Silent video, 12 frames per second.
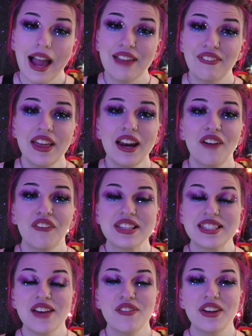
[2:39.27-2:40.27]
And then on the
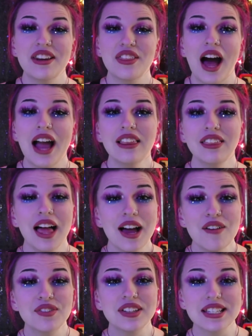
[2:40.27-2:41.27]
7th, I loved